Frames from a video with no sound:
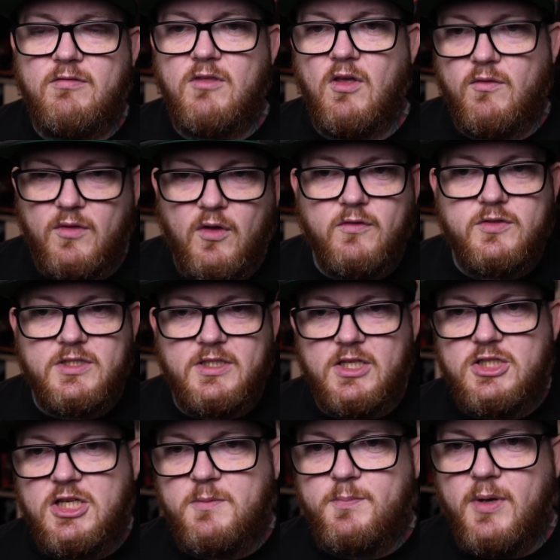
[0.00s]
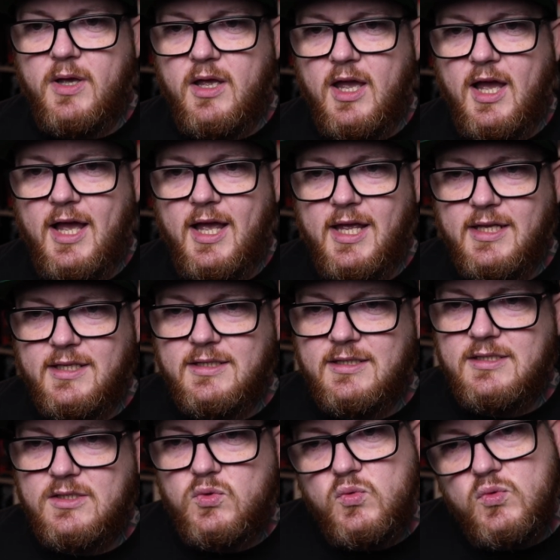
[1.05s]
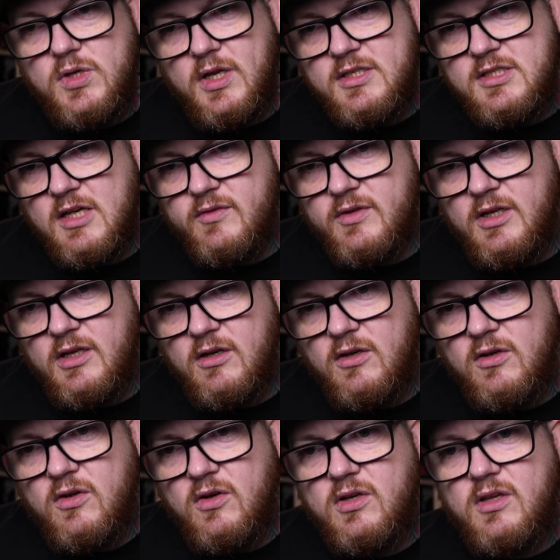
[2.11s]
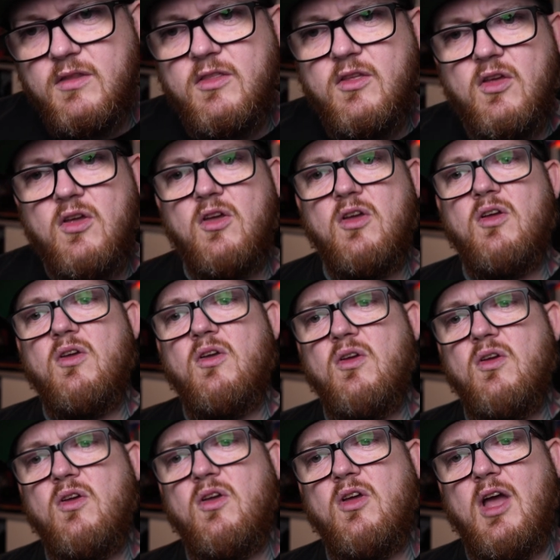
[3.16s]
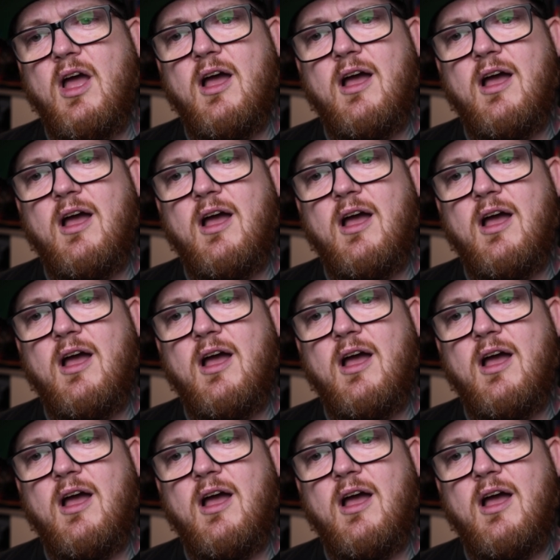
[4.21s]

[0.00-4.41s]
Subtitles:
Obviously they're cheaper. And let's have a little look. They're